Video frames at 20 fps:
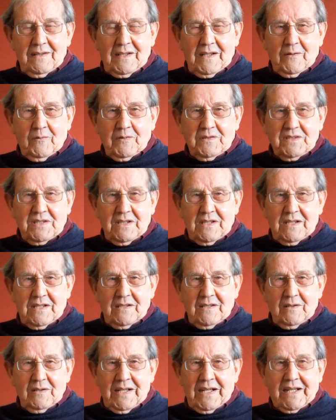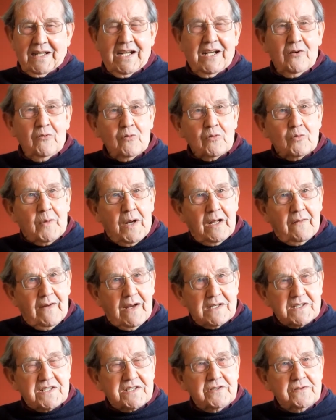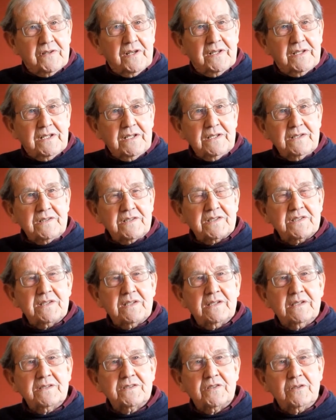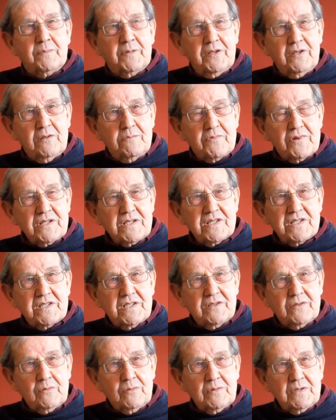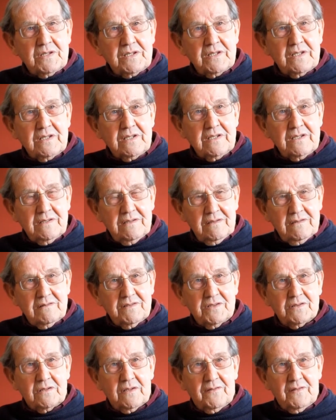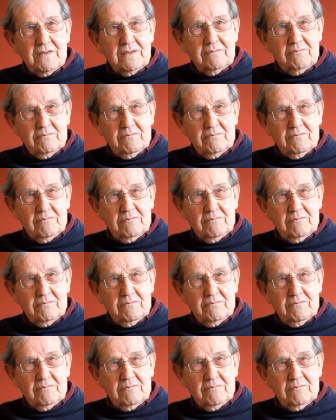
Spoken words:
there was it killed one of our Sudanese supernumeraries, who was sort of